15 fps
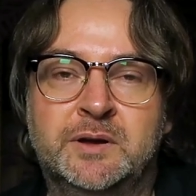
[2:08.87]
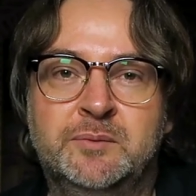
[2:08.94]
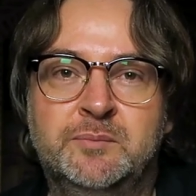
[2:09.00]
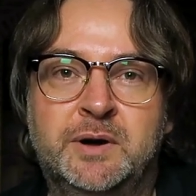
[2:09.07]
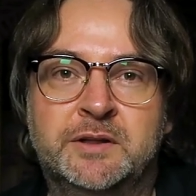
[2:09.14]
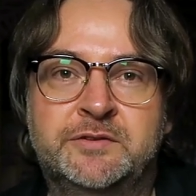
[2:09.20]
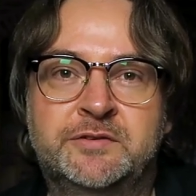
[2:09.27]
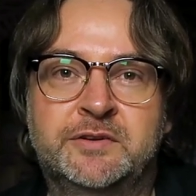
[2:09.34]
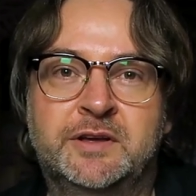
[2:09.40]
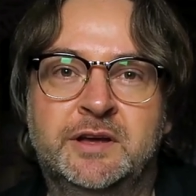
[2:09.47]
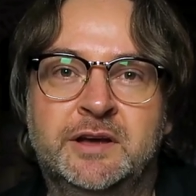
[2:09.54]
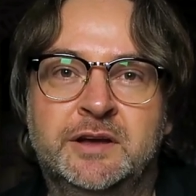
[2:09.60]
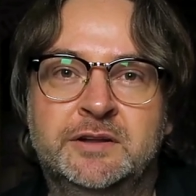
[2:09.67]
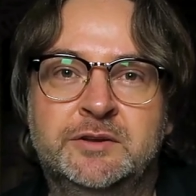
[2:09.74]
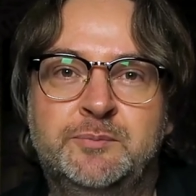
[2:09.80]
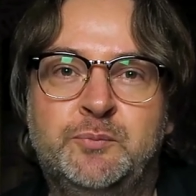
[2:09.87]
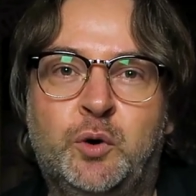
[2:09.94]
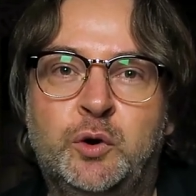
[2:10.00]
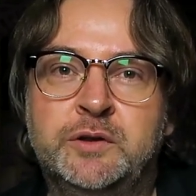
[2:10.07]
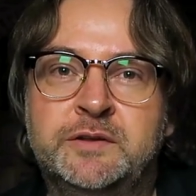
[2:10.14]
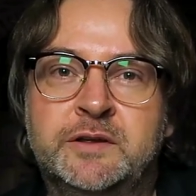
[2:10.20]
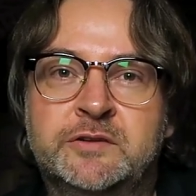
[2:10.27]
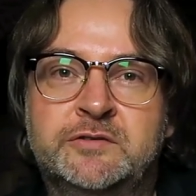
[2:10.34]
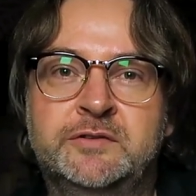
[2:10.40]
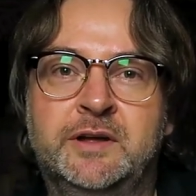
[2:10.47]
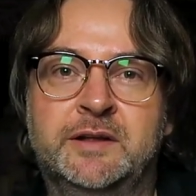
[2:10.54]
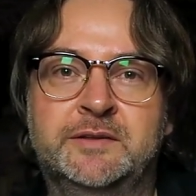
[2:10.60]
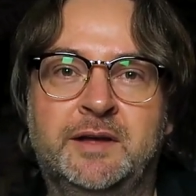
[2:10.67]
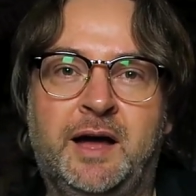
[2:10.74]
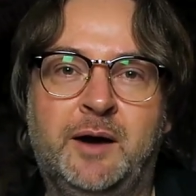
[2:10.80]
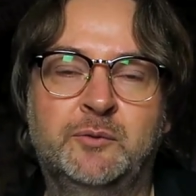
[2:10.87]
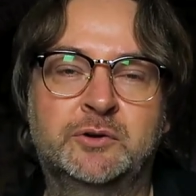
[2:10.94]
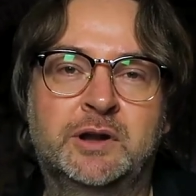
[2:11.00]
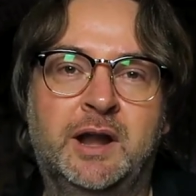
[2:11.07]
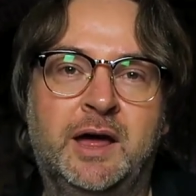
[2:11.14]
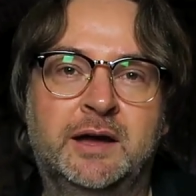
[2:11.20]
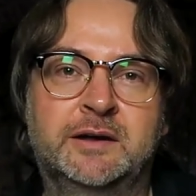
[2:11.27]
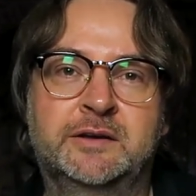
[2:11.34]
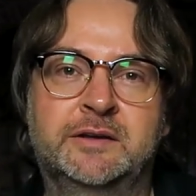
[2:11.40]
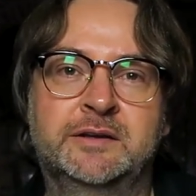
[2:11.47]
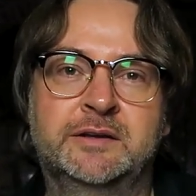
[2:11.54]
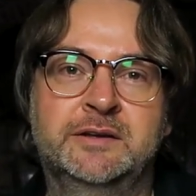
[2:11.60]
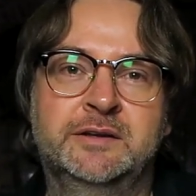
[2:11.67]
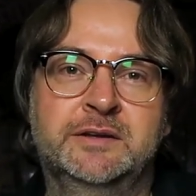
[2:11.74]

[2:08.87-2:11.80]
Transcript: But the point is that I would like